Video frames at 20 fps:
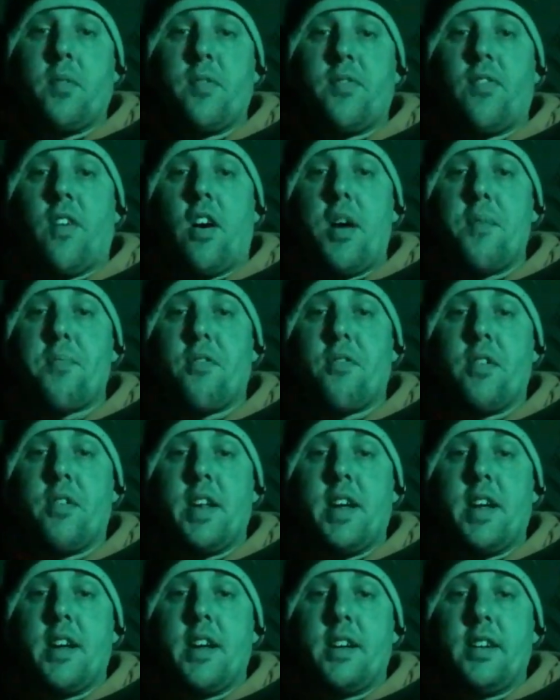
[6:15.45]
with fibre
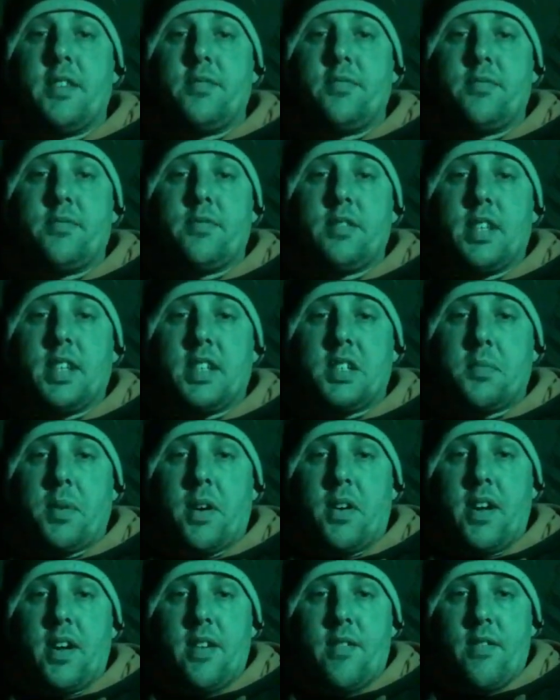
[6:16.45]
in it, and that's
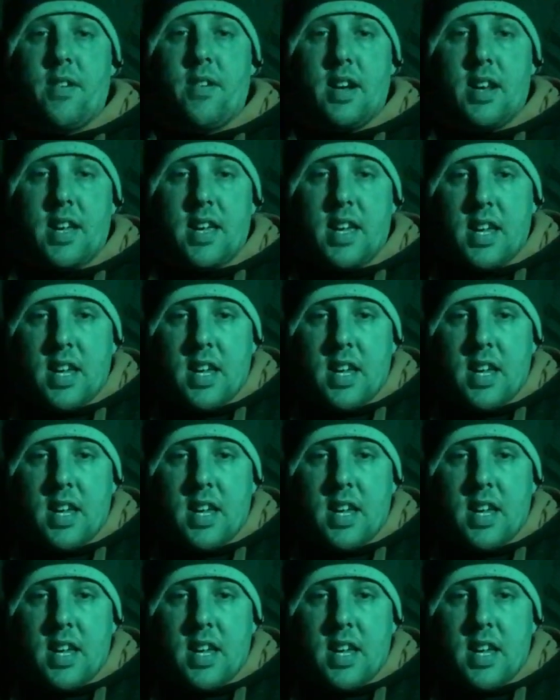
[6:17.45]
about it really.